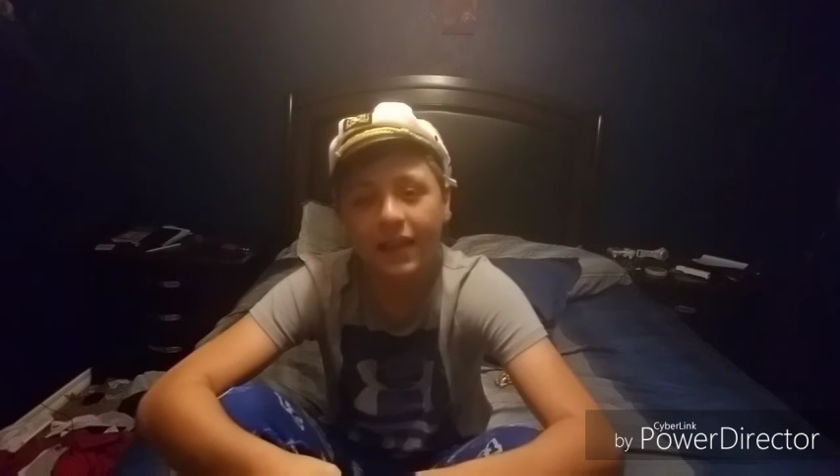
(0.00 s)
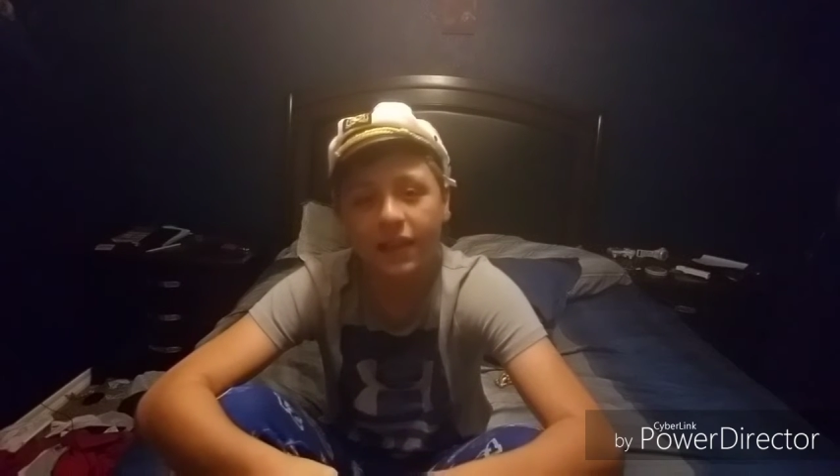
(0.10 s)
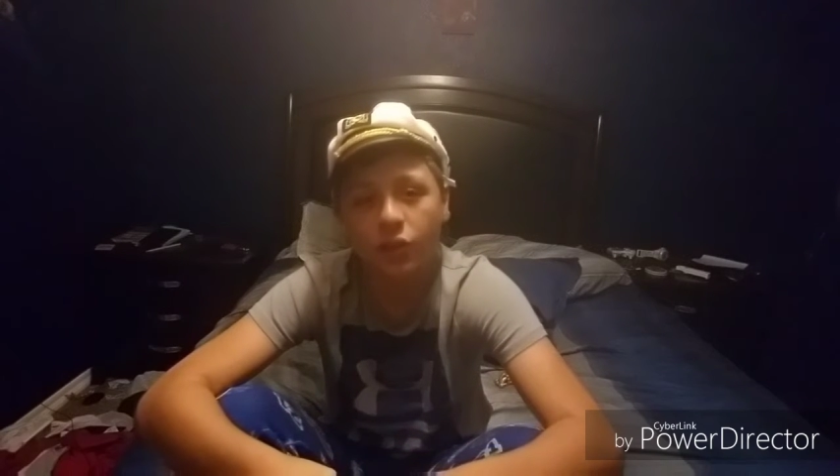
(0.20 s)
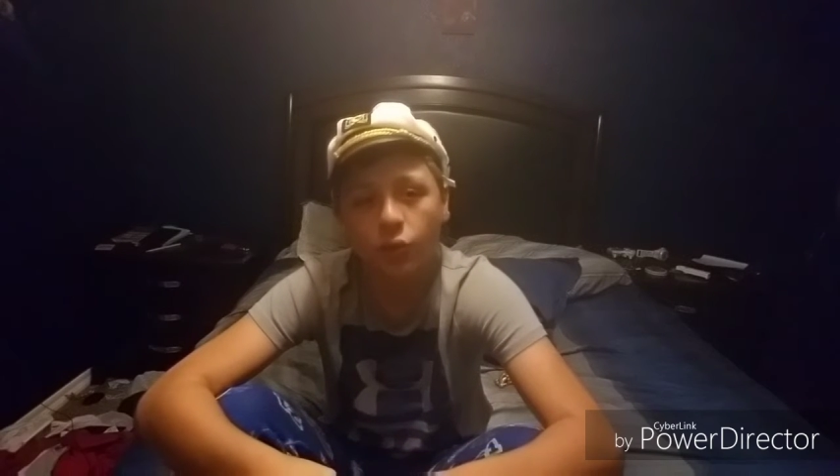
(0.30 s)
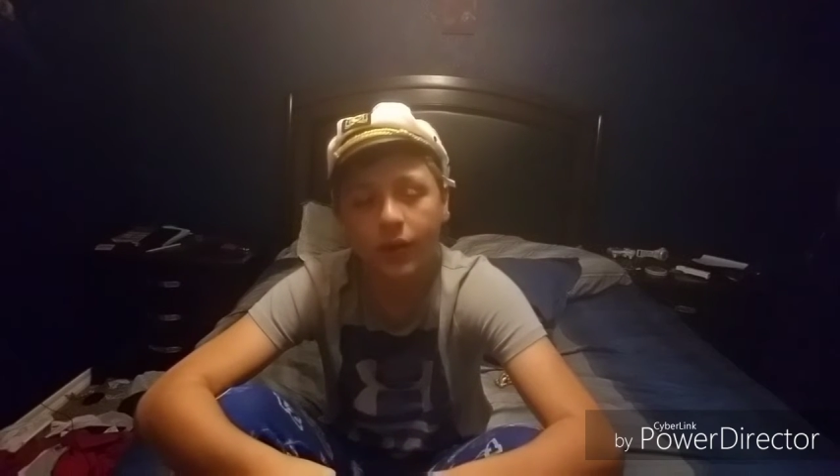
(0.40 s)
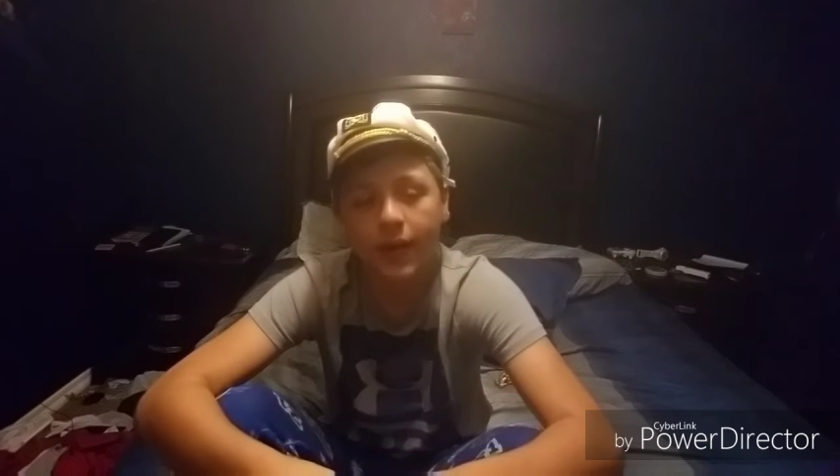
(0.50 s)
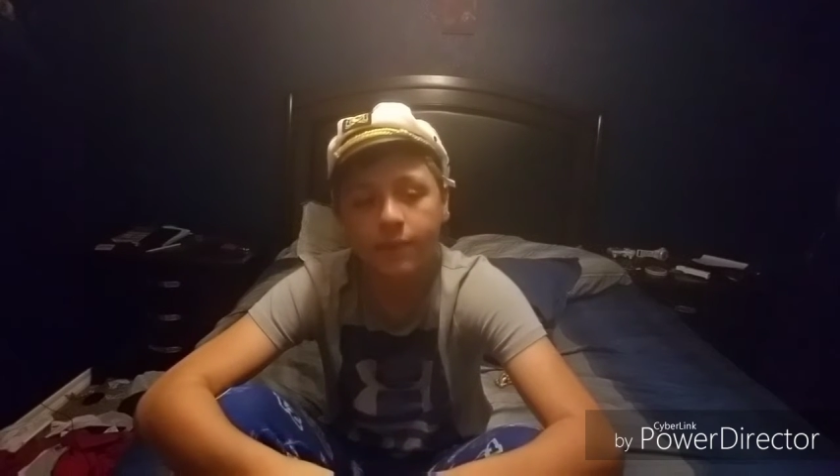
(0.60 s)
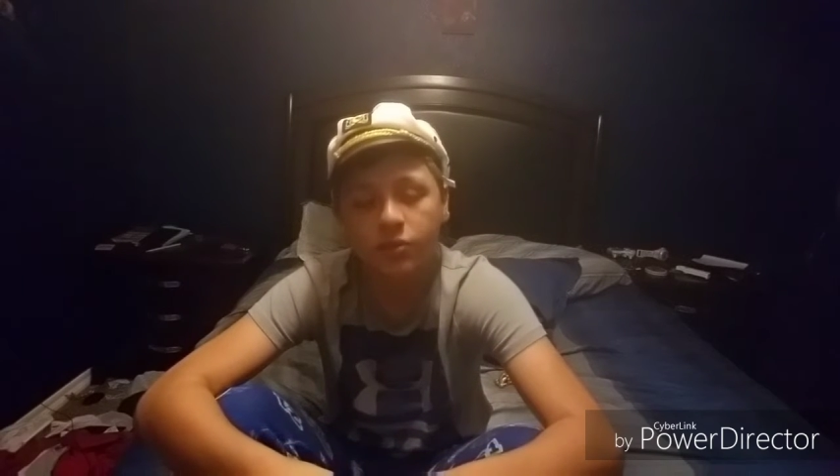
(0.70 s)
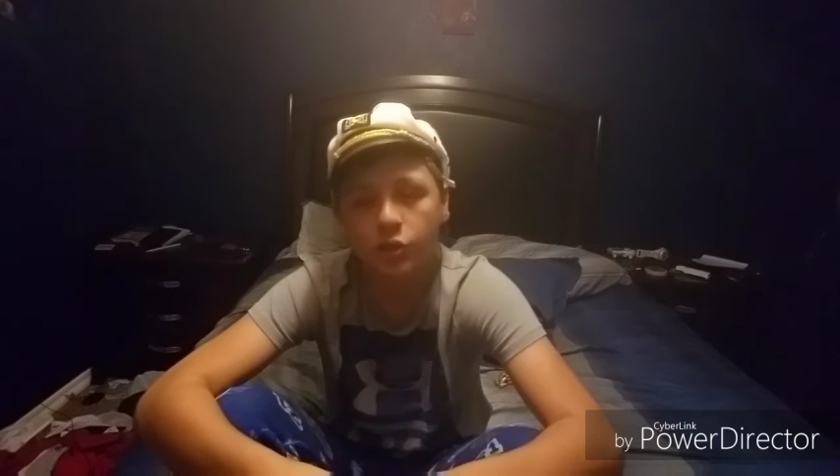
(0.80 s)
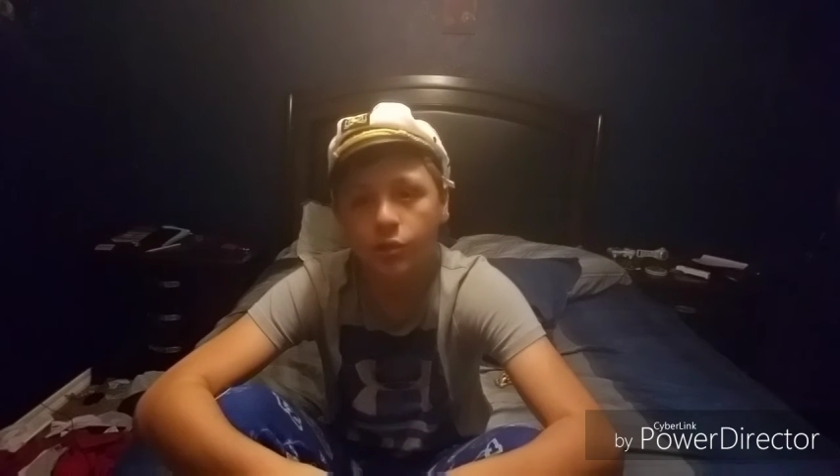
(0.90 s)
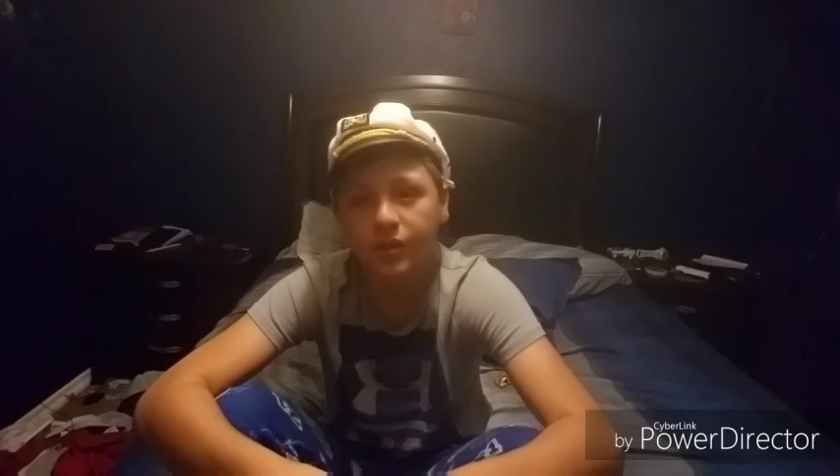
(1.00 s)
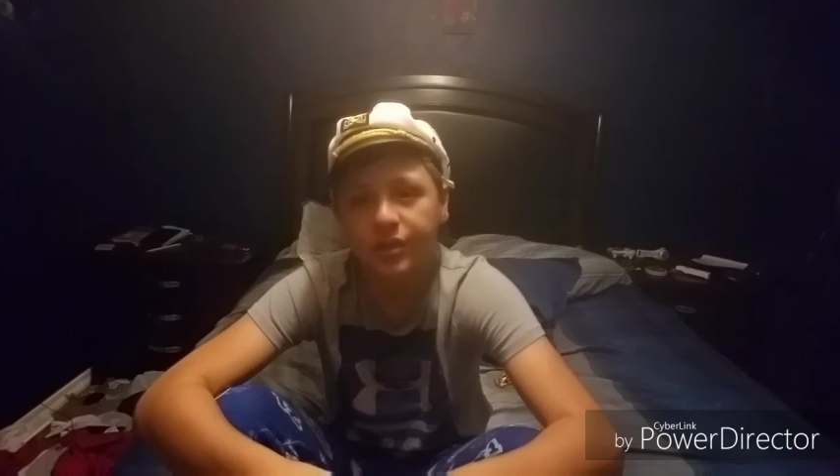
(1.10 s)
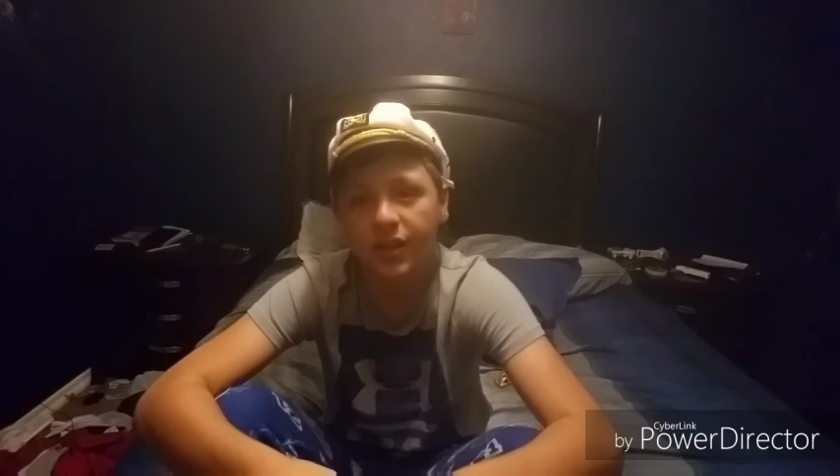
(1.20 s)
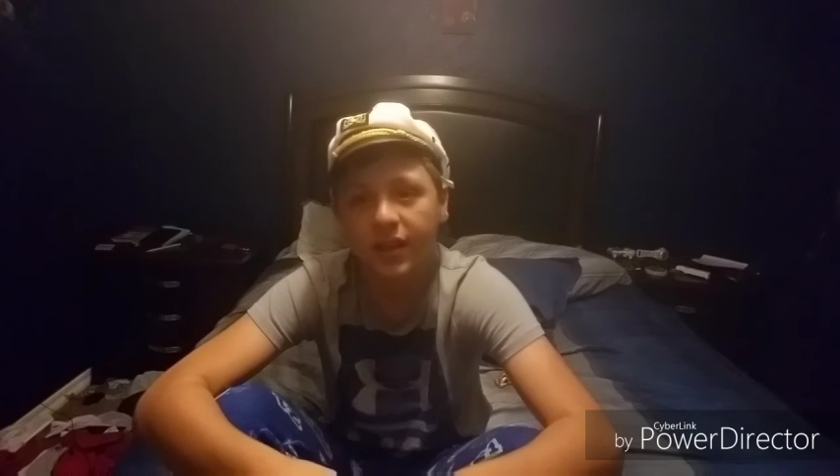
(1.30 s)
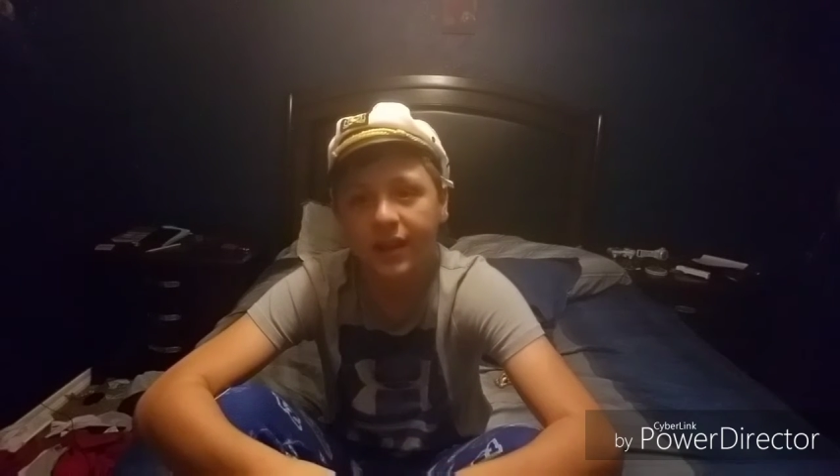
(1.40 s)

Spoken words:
like 3 games for Switch then,